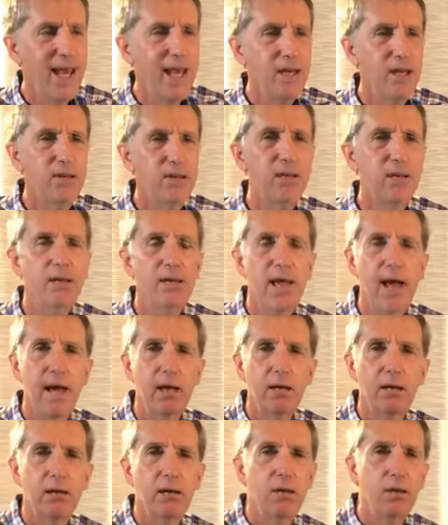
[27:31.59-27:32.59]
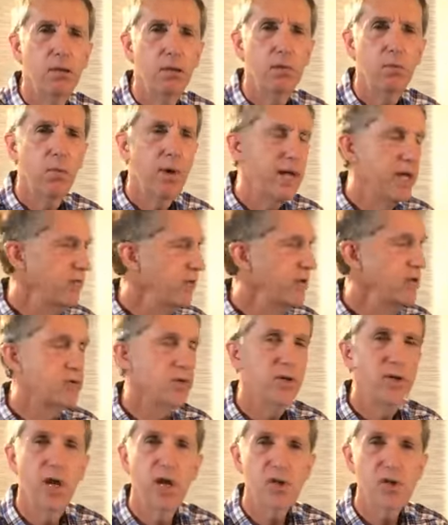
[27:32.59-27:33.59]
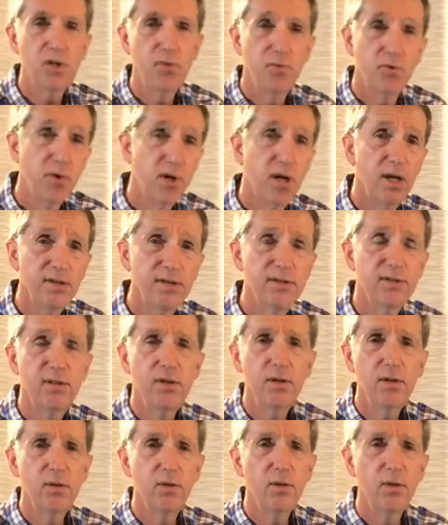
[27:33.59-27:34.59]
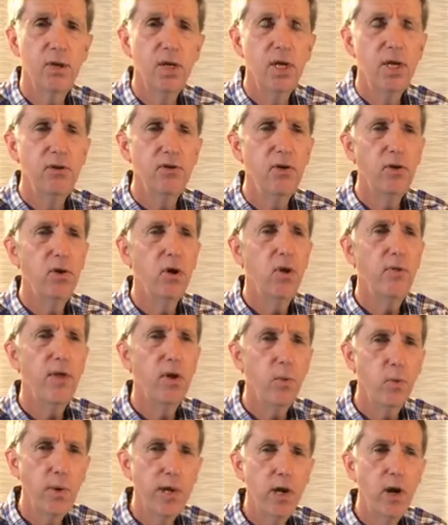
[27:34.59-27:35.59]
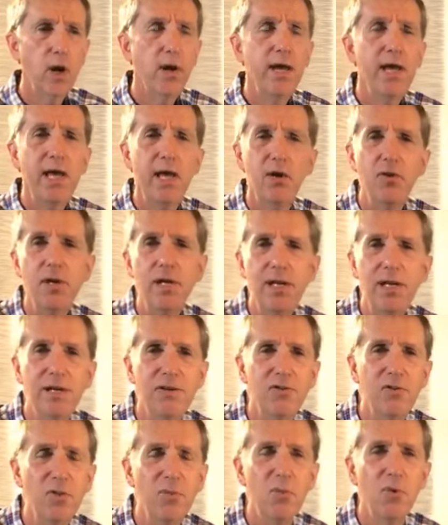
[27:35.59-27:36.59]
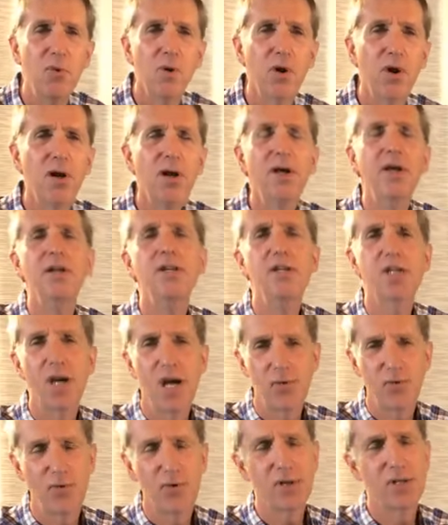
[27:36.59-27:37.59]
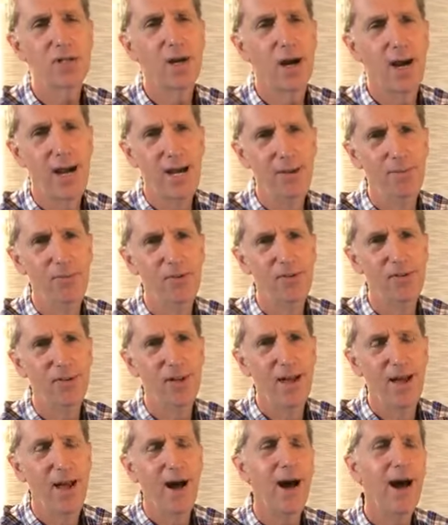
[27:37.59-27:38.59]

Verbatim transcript: And isn't that a good way of introduction for us, too, to know that we are entering into more tougher times?